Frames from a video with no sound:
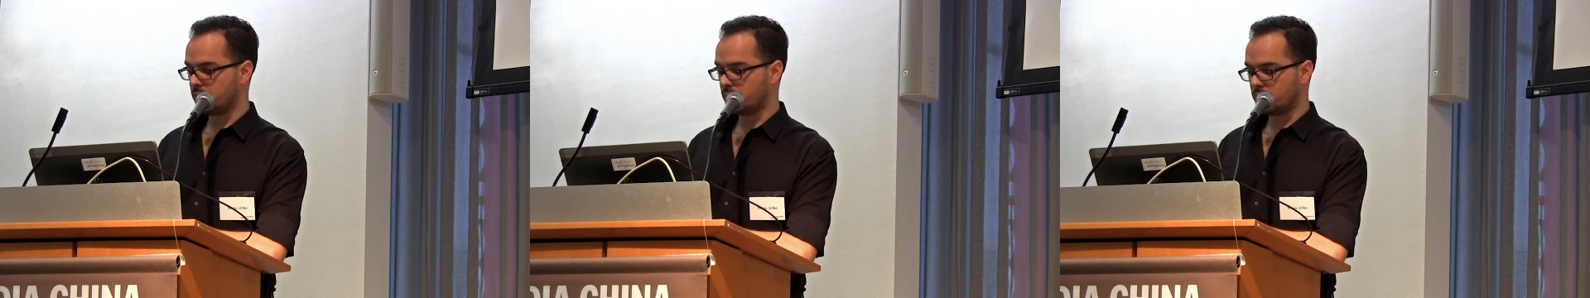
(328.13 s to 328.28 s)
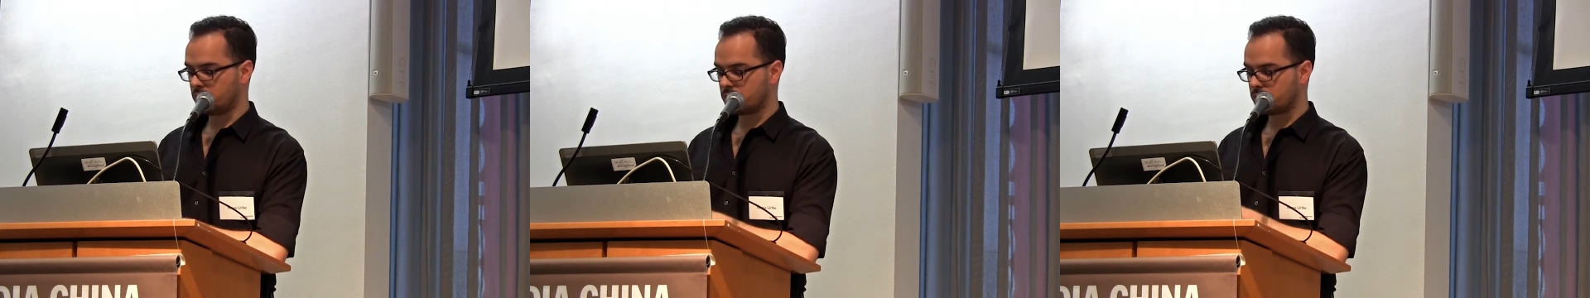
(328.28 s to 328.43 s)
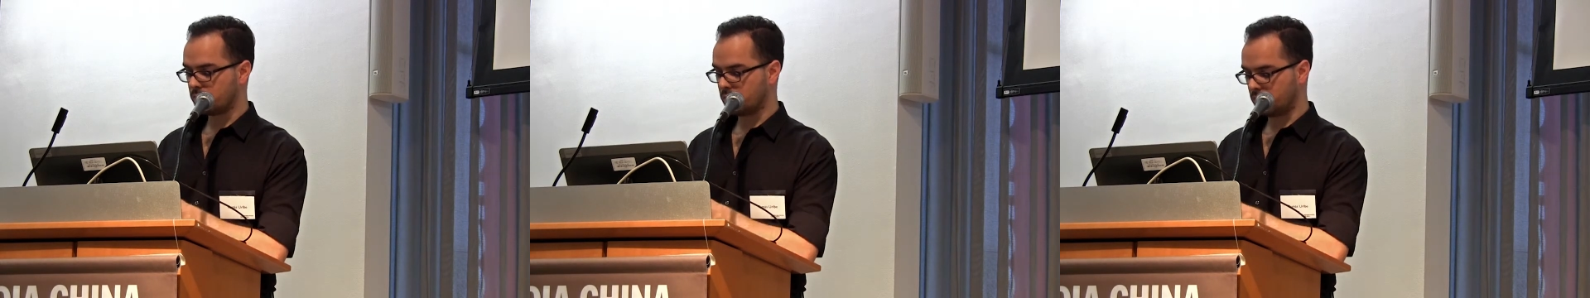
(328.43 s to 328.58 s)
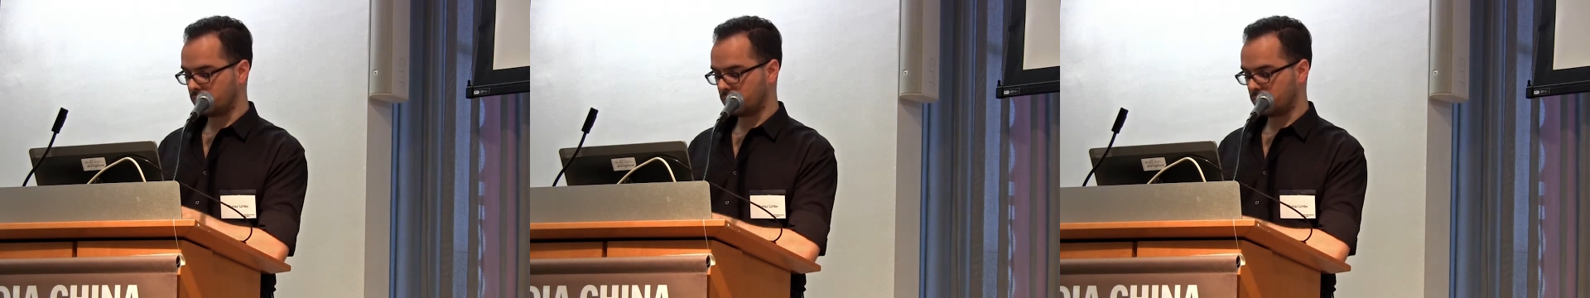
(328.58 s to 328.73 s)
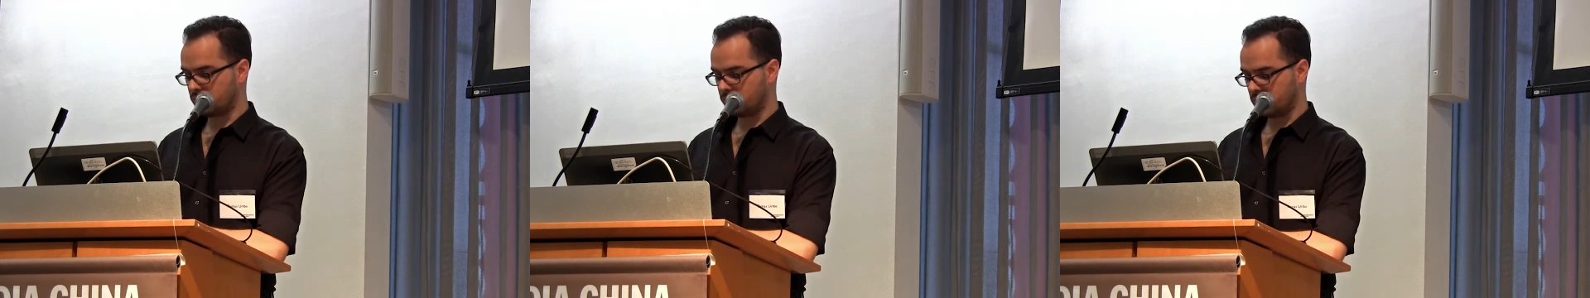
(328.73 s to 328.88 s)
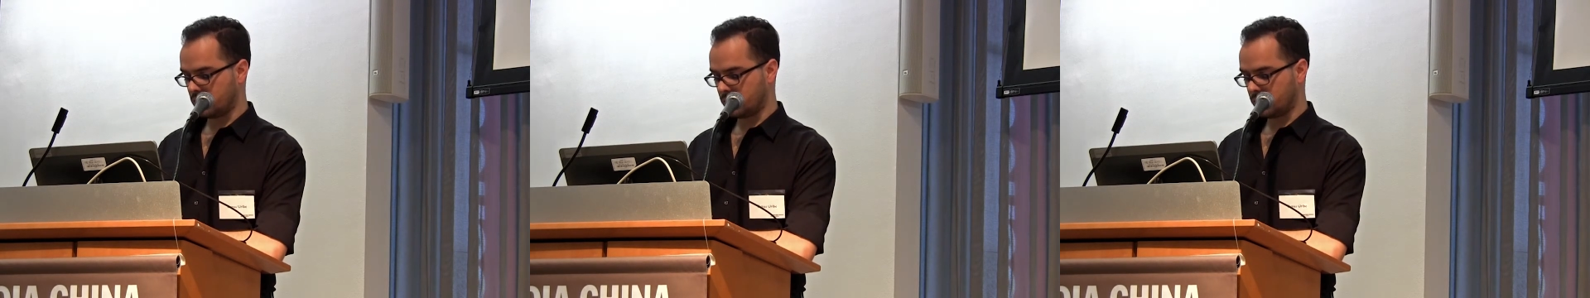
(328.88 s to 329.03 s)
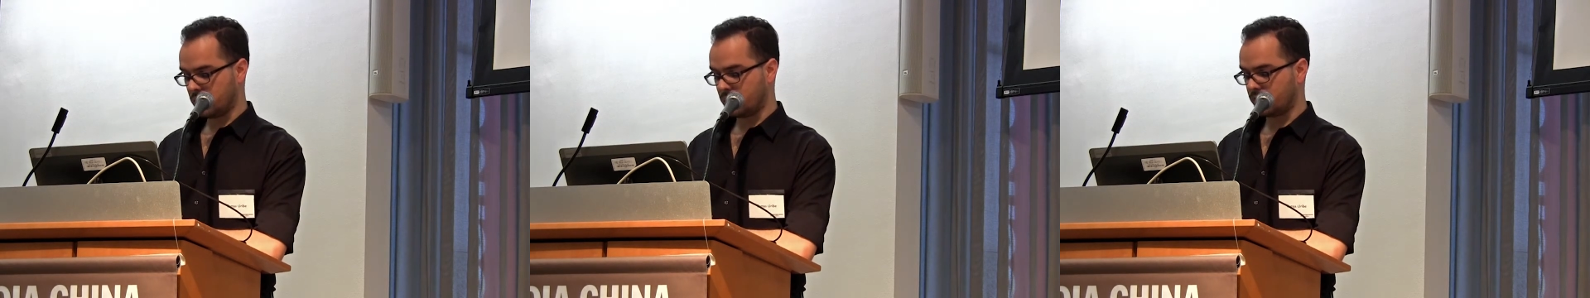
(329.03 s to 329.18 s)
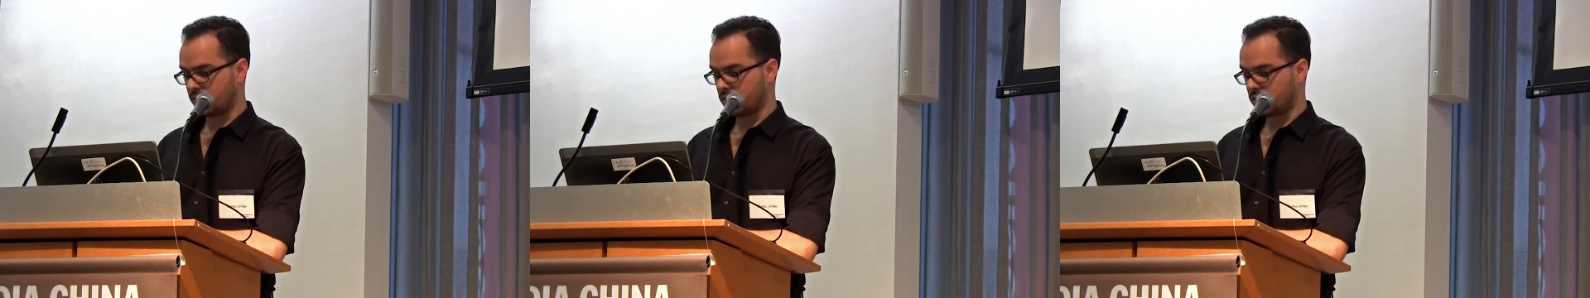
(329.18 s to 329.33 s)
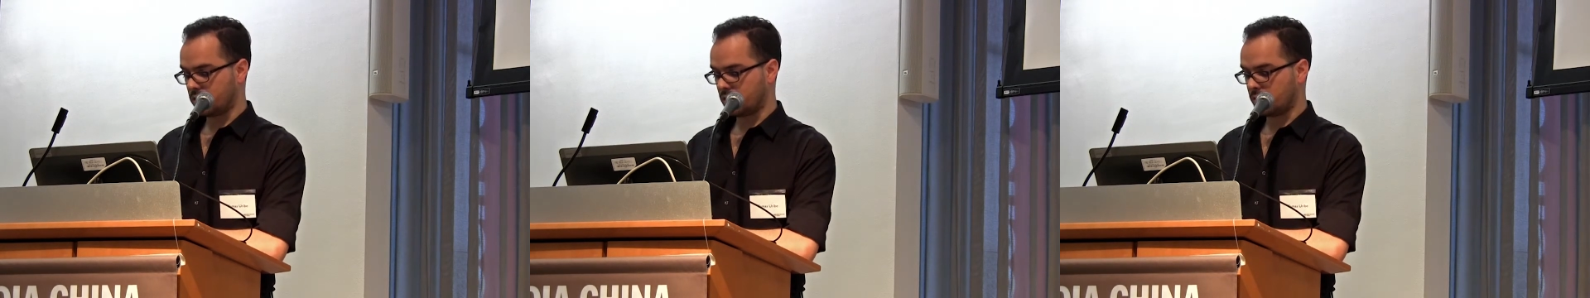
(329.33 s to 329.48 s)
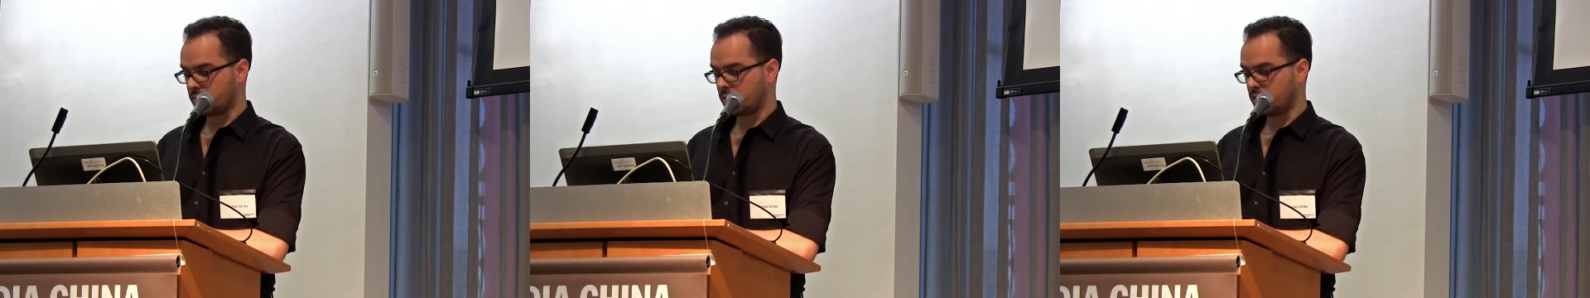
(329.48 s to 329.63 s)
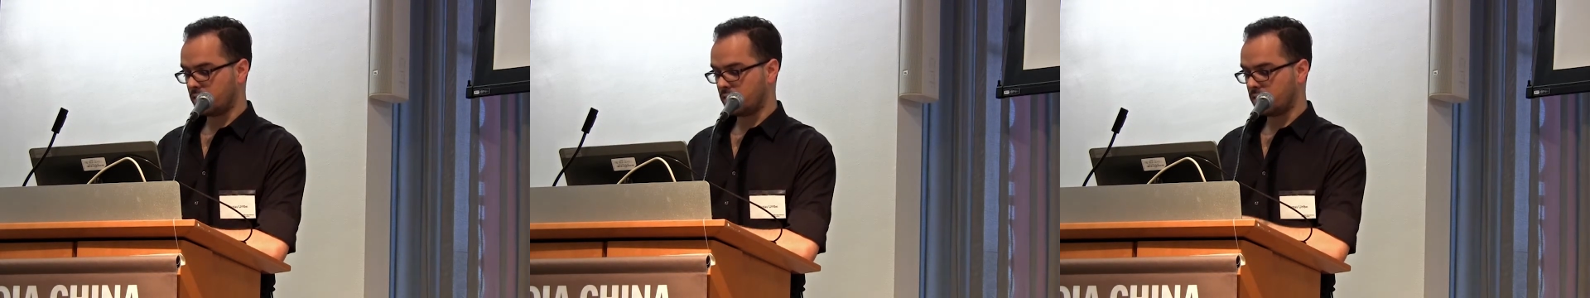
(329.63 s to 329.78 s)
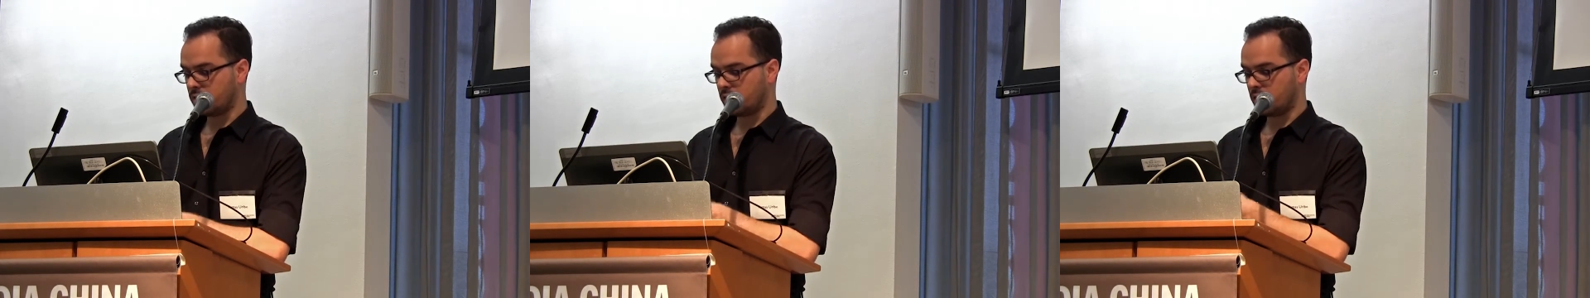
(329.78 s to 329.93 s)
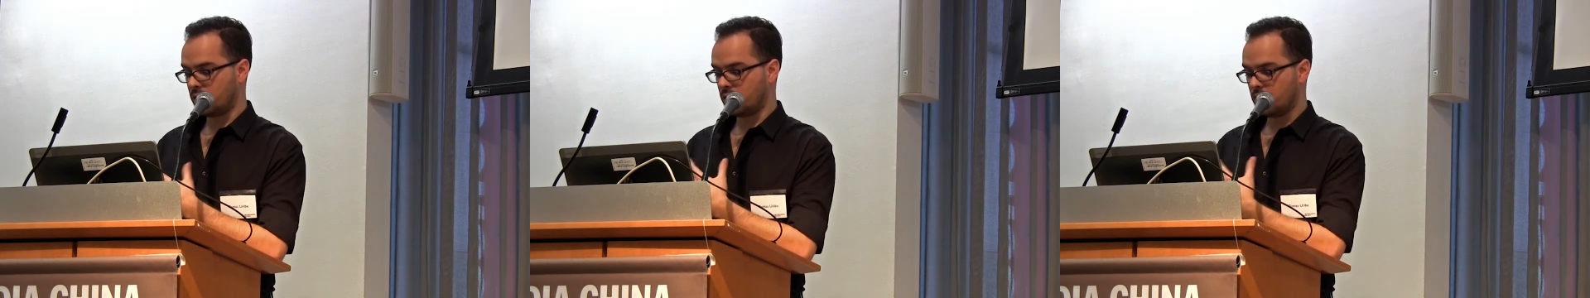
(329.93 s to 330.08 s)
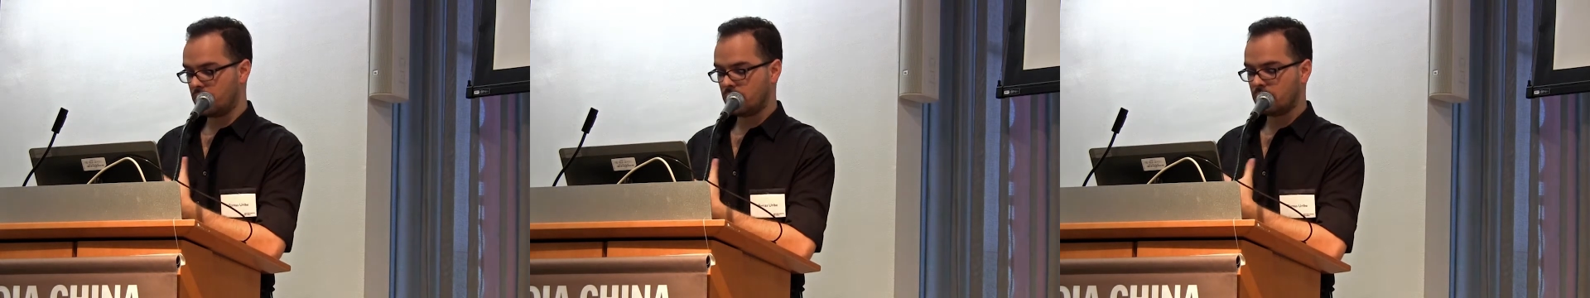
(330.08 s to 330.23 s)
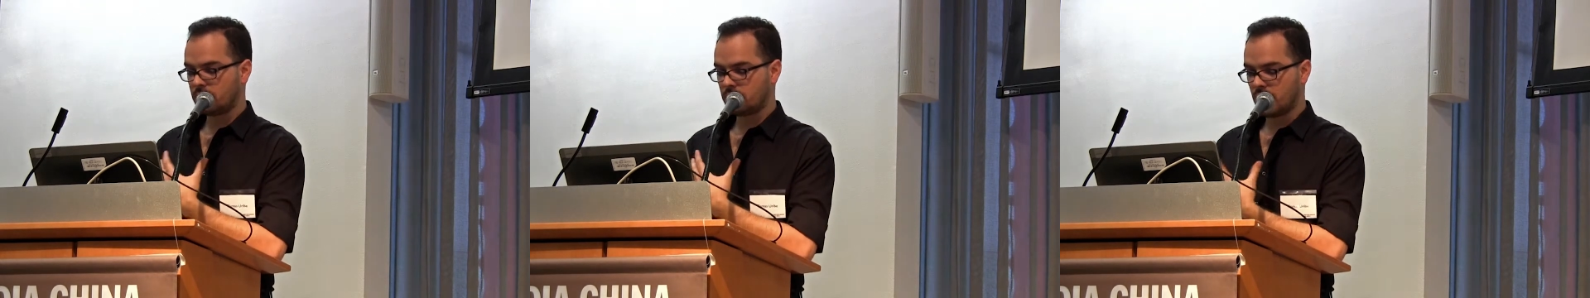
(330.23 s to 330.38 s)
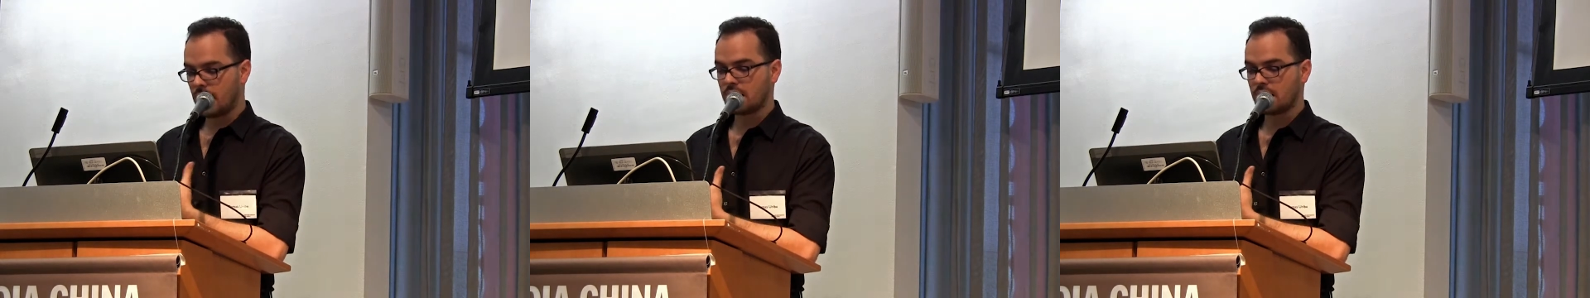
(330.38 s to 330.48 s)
it was, well, some of the first times that they